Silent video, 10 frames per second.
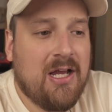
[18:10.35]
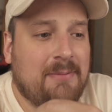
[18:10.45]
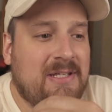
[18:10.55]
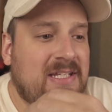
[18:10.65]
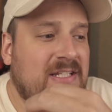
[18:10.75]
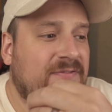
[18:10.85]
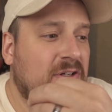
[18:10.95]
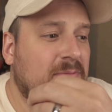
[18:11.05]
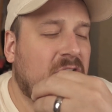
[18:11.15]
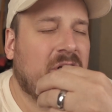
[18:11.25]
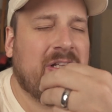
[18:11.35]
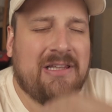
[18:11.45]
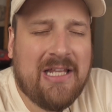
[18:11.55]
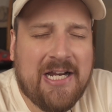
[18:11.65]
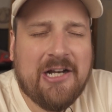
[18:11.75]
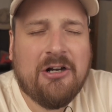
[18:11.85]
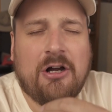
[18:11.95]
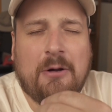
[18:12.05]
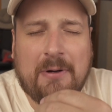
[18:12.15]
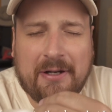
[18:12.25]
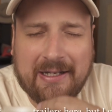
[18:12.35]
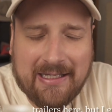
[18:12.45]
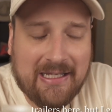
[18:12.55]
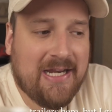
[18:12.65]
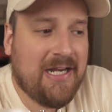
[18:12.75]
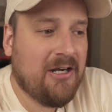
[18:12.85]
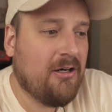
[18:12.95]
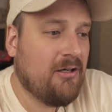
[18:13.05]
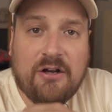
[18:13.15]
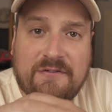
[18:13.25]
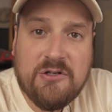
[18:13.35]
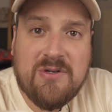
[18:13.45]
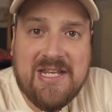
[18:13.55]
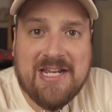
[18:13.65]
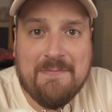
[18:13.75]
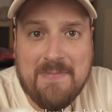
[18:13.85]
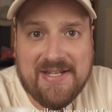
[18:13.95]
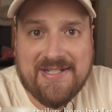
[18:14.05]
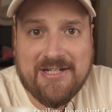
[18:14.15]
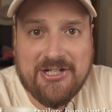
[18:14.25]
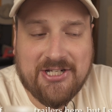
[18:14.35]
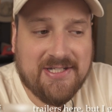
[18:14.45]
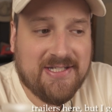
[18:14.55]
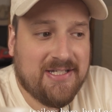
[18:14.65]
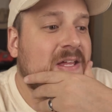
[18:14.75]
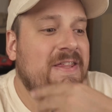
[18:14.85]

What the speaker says: I mean, these films are layer upon layer of unique messages